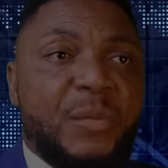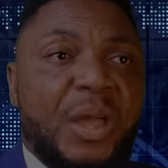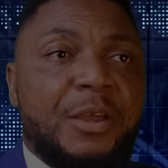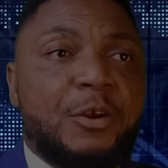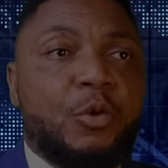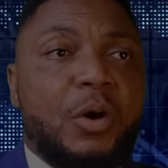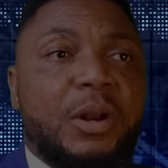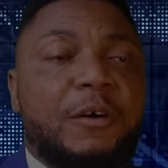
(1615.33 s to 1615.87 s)

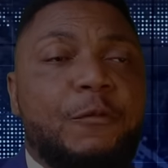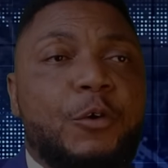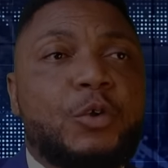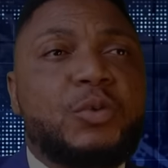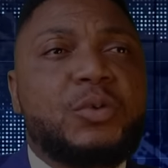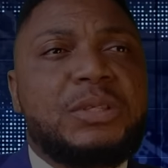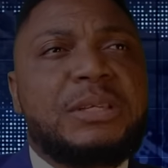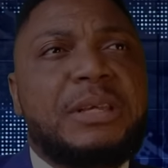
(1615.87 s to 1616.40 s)
in order for you
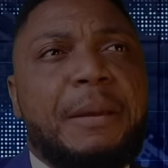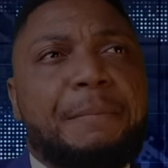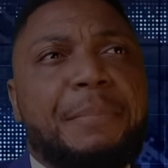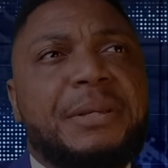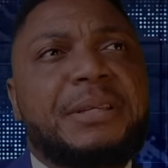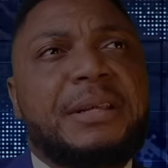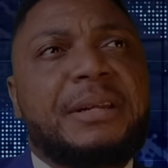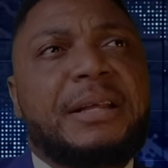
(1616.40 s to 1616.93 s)
to see a
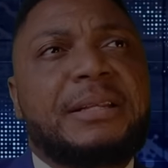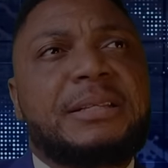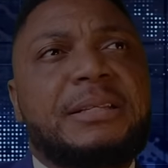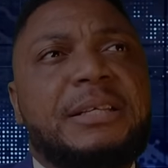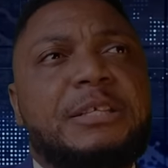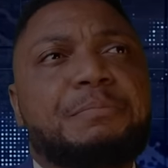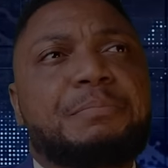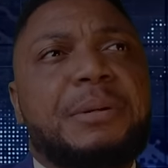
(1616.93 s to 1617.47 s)
person that
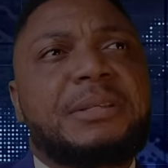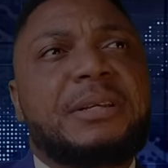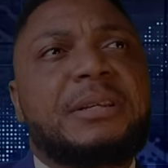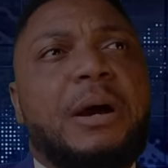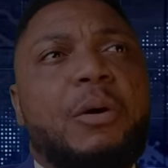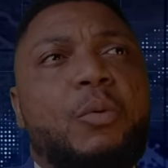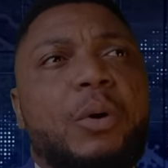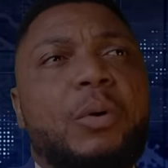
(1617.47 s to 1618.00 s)
this person
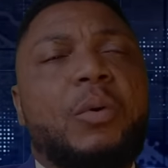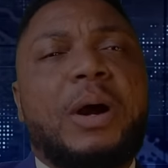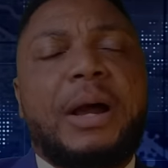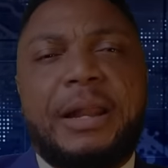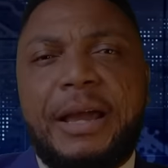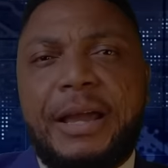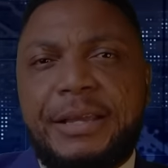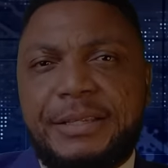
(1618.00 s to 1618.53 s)
that well
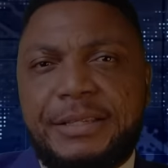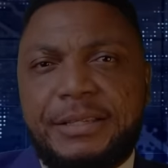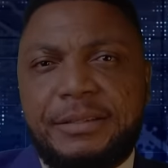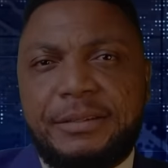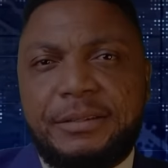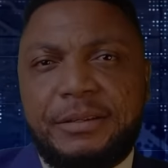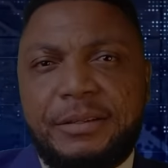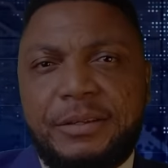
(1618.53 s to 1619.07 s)
organized,
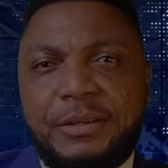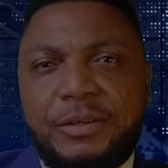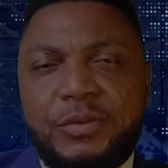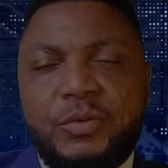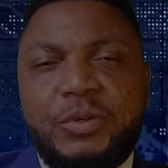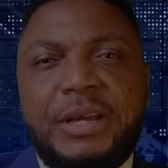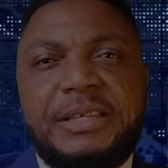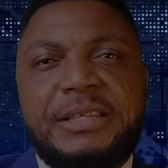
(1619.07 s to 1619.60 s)

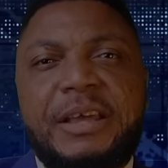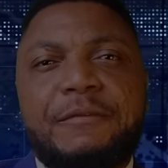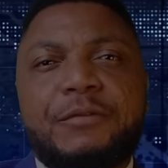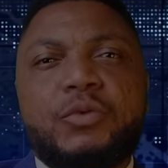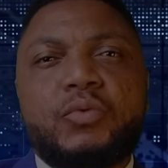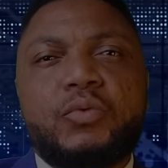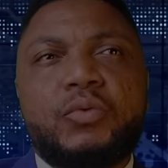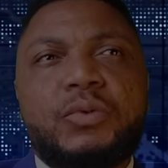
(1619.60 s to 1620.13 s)
you just
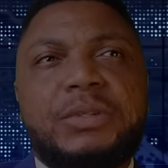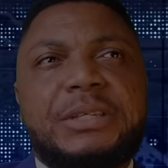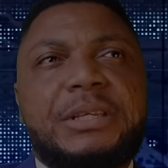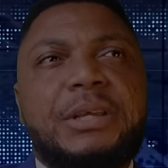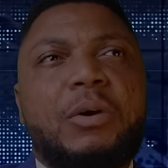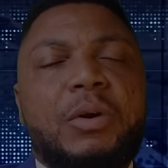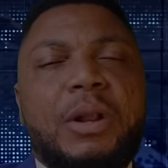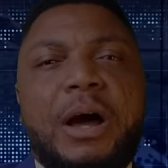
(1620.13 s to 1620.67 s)
have to
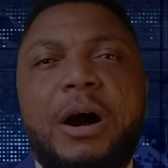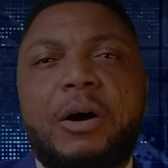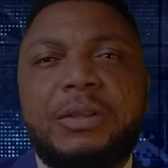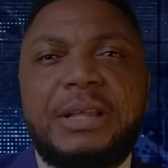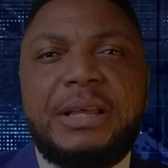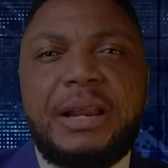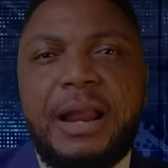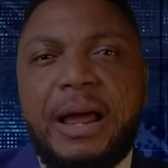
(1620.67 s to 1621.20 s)
see on how
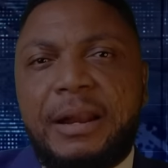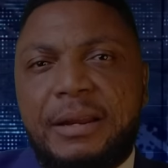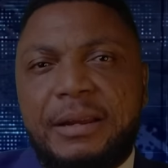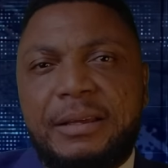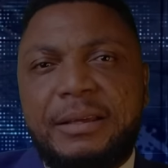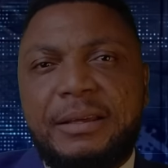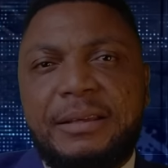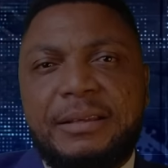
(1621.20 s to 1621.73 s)
they run
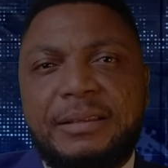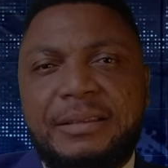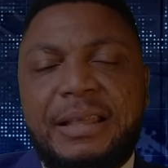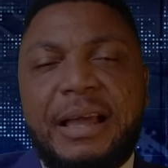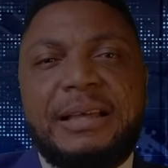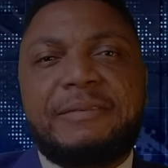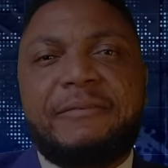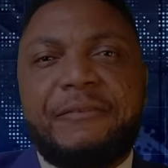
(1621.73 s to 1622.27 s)

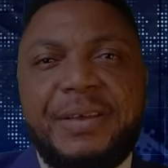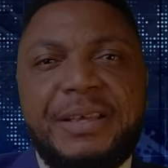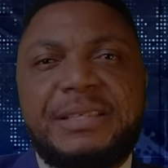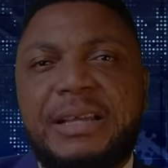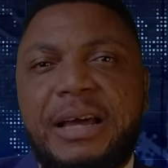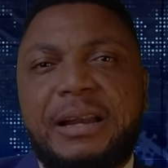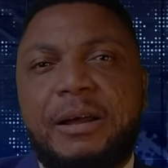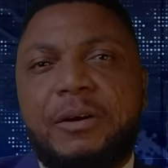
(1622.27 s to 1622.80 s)
their
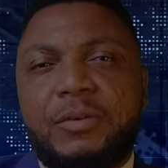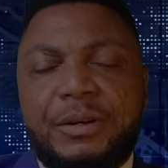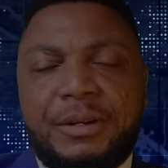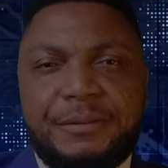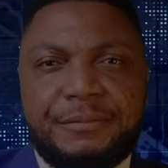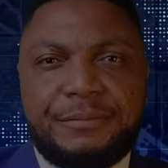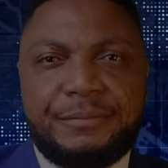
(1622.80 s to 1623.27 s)
things around.